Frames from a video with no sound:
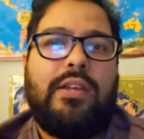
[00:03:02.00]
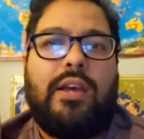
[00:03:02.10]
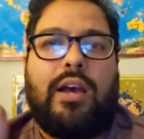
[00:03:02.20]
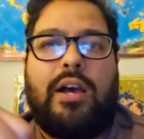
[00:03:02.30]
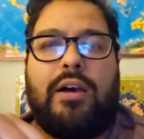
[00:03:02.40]

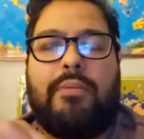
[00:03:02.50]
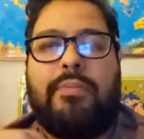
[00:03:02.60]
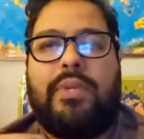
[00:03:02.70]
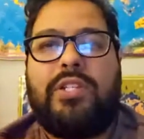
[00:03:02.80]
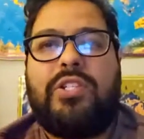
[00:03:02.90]

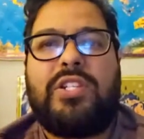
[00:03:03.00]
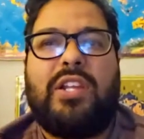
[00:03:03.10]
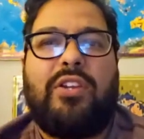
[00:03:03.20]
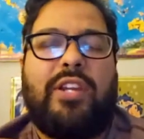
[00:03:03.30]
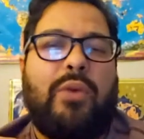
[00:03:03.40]
It's just
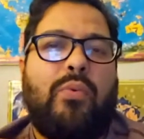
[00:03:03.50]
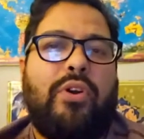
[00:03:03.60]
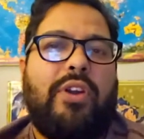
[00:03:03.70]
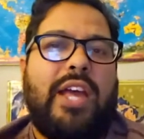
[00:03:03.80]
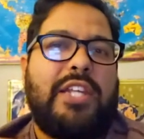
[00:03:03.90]
going to look like
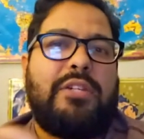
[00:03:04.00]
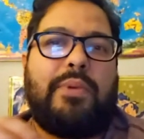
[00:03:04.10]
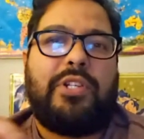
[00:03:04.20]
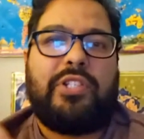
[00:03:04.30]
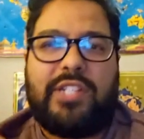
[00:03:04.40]
water that has a
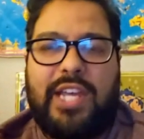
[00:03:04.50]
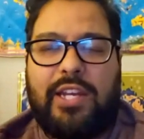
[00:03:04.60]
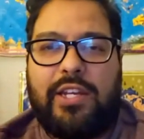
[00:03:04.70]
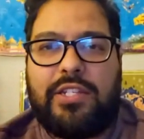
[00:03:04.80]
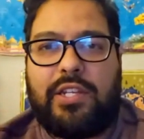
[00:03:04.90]
bunch of
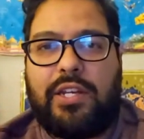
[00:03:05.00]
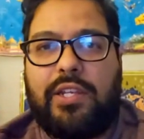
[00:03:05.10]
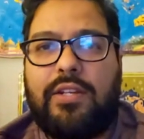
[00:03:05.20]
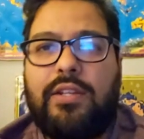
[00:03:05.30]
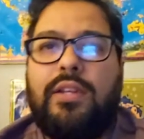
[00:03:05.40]
tannins in
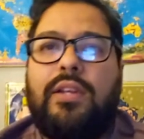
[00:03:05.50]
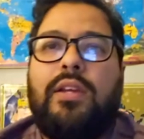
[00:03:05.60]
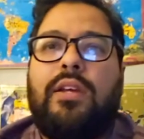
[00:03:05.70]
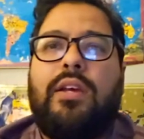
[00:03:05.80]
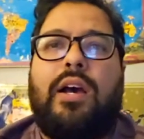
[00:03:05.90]

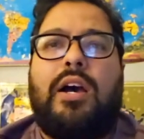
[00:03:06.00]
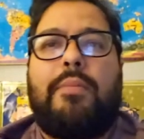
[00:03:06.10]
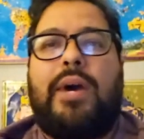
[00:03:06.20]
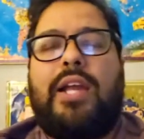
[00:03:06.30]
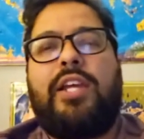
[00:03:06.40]

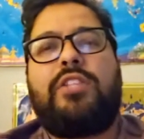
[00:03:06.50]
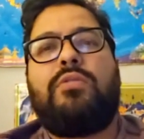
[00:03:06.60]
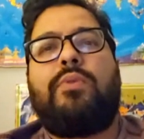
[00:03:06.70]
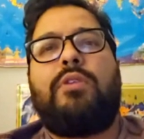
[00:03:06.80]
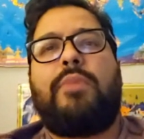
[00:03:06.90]
it. I like
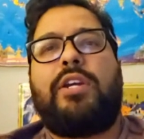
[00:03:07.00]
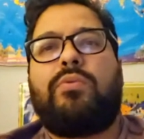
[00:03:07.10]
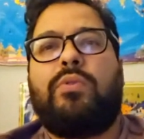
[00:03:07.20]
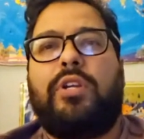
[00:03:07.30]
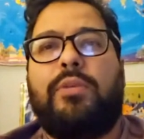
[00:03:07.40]
to run my
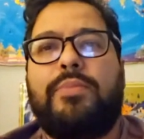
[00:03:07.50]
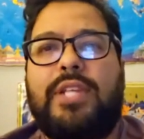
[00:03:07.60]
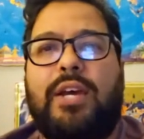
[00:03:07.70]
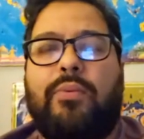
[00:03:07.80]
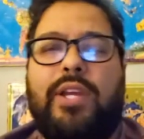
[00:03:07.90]
aquariums
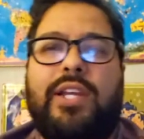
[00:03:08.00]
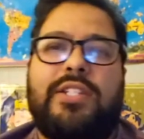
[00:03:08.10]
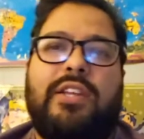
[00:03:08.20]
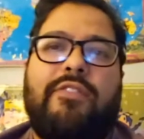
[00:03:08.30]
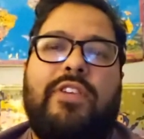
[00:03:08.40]
that way
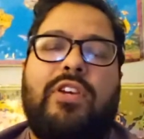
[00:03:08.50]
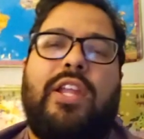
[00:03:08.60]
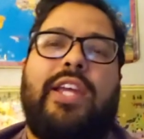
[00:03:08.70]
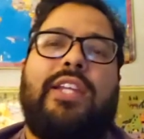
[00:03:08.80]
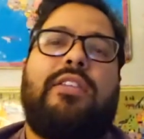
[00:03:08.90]
because I feel
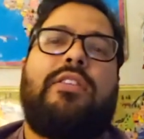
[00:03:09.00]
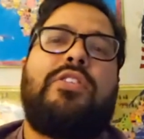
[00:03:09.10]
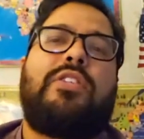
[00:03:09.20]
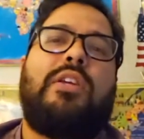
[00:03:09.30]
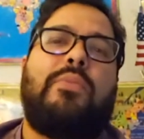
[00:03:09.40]
like
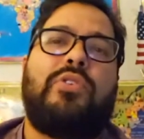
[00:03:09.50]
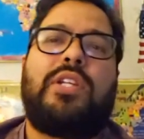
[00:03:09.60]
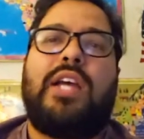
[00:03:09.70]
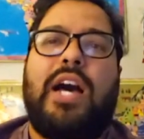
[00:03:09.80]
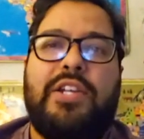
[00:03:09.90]
the skimmer's
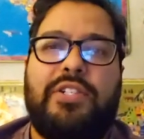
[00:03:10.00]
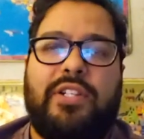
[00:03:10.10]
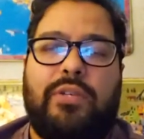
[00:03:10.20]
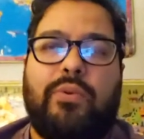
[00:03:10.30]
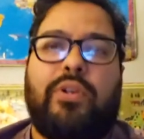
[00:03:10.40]

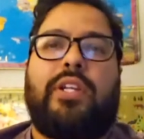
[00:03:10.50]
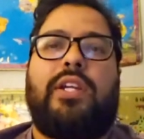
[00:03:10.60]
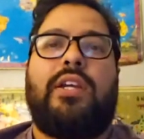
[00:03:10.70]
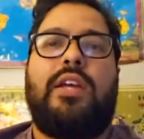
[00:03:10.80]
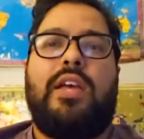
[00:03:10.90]
constantly
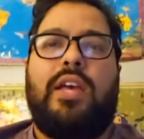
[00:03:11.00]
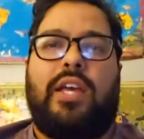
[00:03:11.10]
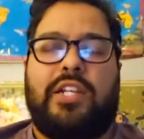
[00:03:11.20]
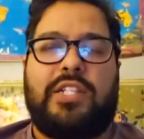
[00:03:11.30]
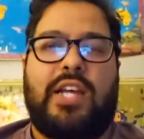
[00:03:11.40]
working
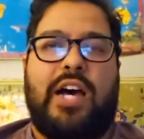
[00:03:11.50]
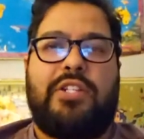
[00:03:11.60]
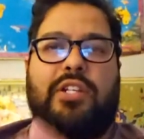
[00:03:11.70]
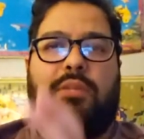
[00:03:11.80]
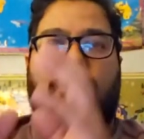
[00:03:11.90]
and is
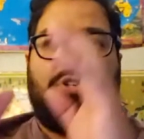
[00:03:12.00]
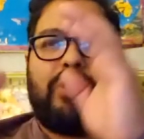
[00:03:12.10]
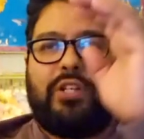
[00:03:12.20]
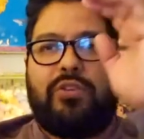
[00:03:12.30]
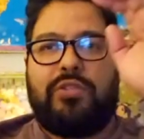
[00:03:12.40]
constantly
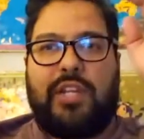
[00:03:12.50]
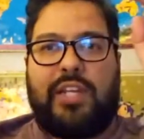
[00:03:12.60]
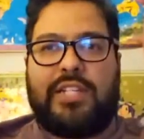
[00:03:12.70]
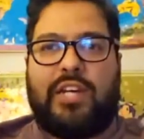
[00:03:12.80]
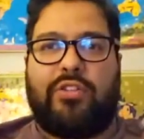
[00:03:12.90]
pushing those
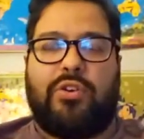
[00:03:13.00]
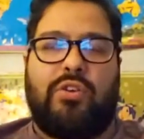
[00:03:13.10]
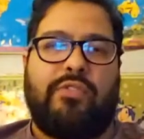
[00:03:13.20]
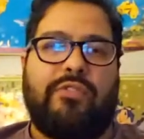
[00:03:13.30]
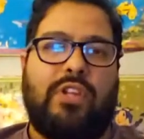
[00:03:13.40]
things out there,
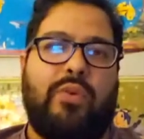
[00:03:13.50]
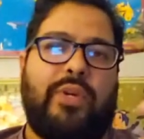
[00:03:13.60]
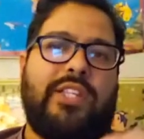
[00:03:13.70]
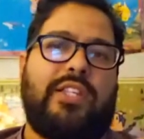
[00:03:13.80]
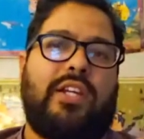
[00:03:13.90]

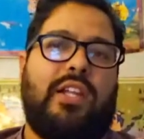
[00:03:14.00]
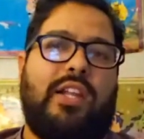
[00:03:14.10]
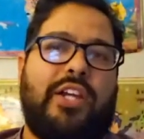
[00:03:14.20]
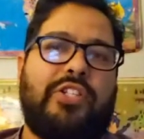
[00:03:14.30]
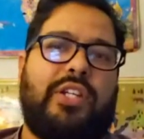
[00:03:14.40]
overflowing into the
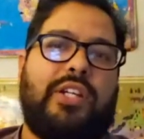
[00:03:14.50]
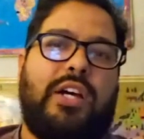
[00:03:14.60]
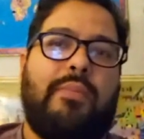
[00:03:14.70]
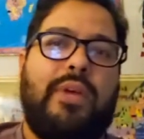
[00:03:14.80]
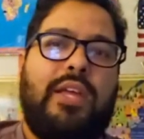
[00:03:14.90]
collection
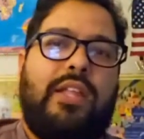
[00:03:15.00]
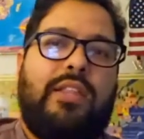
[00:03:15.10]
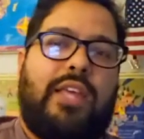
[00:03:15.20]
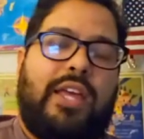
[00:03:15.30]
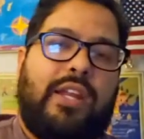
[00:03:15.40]
cup.
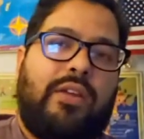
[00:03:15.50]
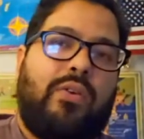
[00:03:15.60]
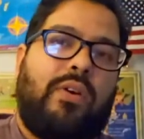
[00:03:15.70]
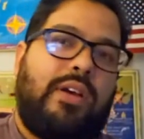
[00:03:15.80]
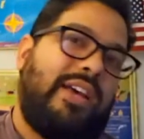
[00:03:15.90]
Then
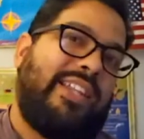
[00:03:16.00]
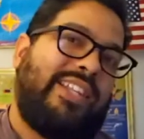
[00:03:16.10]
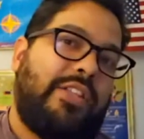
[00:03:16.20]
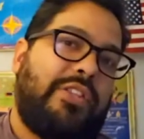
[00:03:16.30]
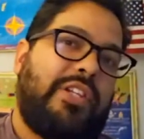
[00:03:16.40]
at
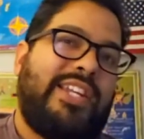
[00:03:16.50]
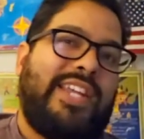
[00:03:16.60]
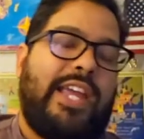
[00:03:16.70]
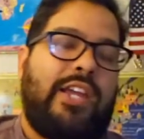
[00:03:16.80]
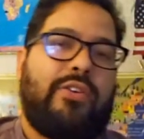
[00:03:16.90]
the end of the
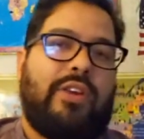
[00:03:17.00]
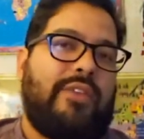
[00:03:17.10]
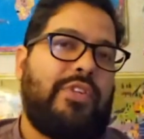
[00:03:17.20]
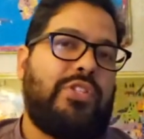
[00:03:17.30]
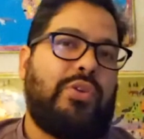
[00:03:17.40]
day or
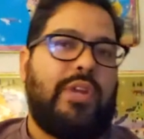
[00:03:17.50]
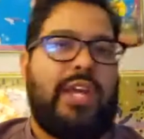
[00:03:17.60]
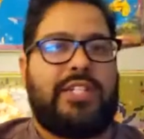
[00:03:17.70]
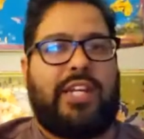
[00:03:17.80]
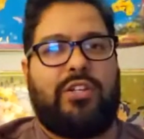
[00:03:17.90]
every 2
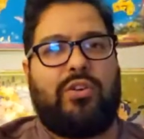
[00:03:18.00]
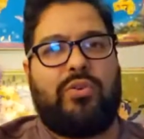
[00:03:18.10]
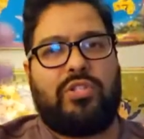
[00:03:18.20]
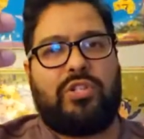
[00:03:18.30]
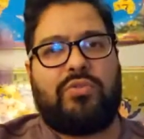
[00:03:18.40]
days, I can
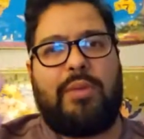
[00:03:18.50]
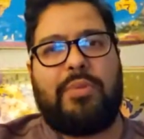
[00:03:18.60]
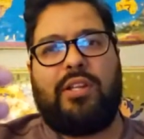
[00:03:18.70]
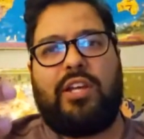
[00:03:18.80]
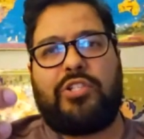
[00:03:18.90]
always just grab
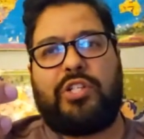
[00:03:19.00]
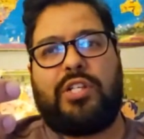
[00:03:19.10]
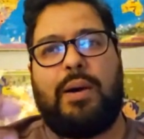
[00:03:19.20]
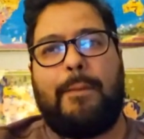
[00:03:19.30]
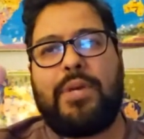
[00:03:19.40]
the collection
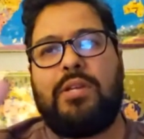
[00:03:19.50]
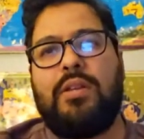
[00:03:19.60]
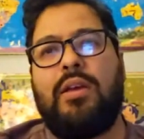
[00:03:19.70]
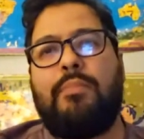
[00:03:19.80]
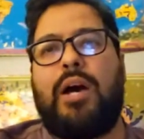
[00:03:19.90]
cup,
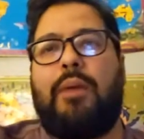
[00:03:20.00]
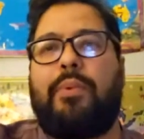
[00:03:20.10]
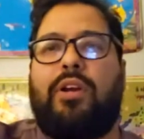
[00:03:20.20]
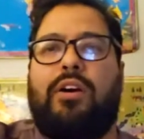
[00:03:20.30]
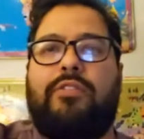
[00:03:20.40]
pop
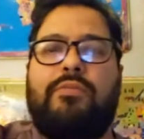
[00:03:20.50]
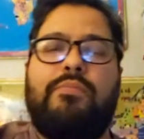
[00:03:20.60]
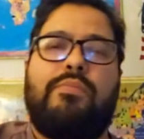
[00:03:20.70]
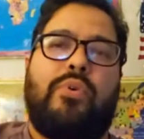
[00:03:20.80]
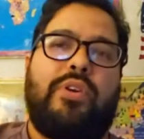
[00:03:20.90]
it off,
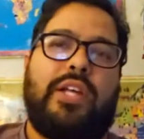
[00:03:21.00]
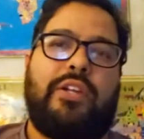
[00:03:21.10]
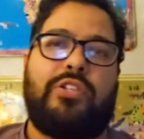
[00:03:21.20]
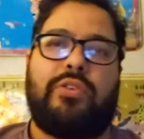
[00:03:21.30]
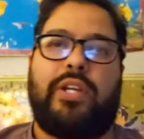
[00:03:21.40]
pour it down
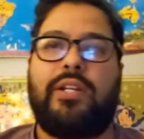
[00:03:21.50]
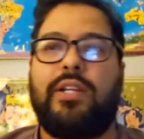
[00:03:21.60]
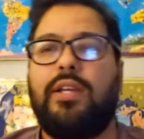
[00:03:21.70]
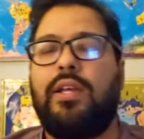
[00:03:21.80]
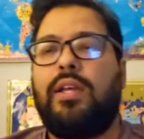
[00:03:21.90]
the drain.
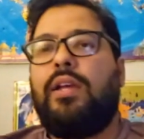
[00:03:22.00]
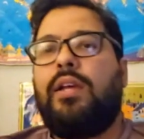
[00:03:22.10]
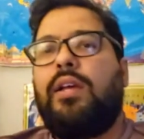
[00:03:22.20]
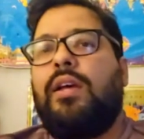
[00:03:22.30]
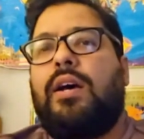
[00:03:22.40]

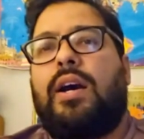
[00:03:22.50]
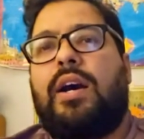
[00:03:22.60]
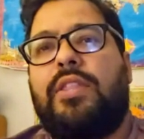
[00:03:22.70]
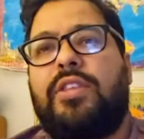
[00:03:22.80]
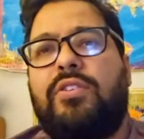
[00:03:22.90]

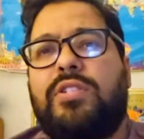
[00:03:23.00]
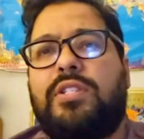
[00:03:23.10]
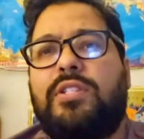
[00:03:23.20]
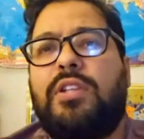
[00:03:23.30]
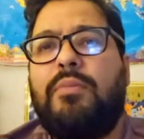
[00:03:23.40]
There's
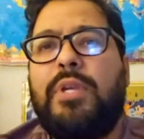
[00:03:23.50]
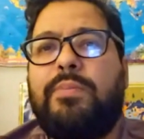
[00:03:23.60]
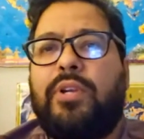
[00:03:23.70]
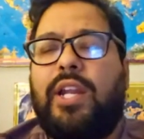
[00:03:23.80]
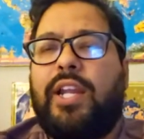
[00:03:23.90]
some
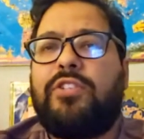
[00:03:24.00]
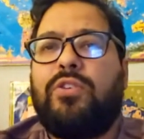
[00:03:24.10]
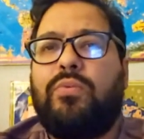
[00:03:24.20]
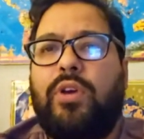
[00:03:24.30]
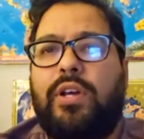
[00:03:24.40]
people that like
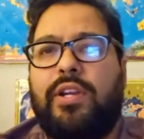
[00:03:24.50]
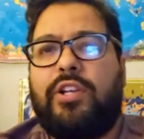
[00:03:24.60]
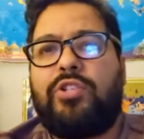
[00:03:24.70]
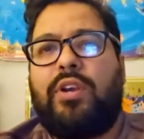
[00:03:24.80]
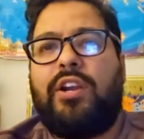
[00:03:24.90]
to run
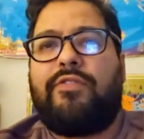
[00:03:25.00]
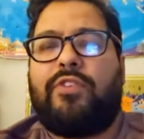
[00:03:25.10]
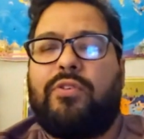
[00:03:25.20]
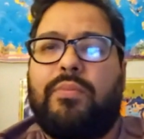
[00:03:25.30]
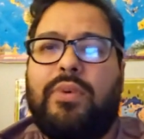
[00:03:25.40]
a dryer
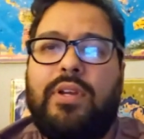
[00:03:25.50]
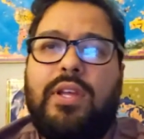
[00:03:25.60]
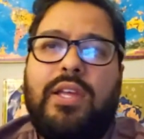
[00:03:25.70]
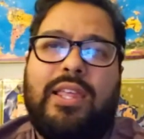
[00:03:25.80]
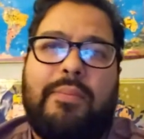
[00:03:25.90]
foam.
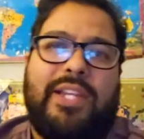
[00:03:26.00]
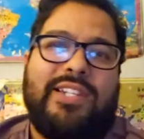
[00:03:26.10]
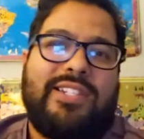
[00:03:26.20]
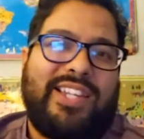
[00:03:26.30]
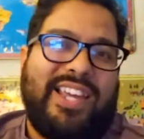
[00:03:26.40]
That
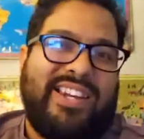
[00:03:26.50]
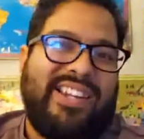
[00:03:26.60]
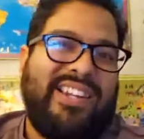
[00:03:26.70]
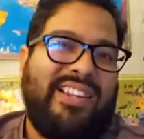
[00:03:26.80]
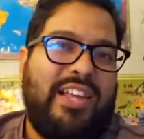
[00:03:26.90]
means, again,
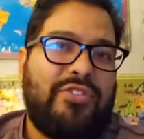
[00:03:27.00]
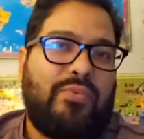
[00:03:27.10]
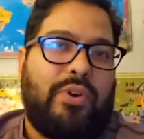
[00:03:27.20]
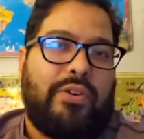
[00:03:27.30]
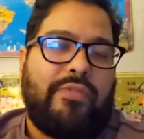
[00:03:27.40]
less
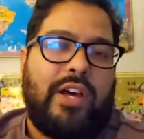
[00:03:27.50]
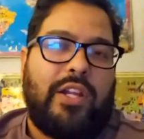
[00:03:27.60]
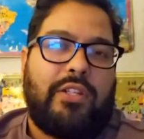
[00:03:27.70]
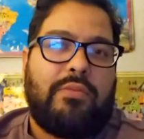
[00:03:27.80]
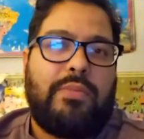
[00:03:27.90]
water
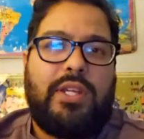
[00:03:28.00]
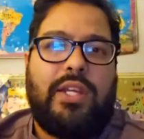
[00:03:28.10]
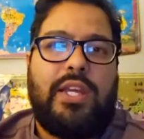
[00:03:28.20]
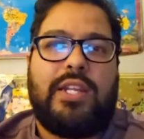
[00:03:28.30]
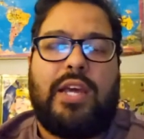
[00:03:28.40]
volume
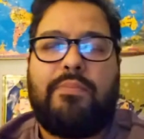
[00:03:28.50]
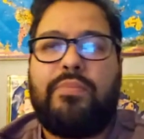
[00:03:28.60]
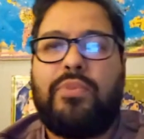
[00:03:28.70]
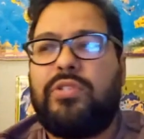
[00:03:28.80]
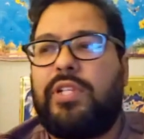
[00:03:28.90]
in that
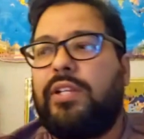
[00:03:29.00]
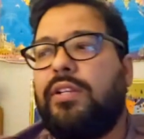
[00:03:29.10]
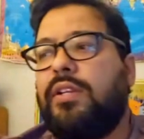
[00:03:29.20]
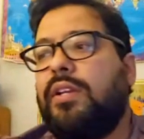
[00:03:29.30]
protein.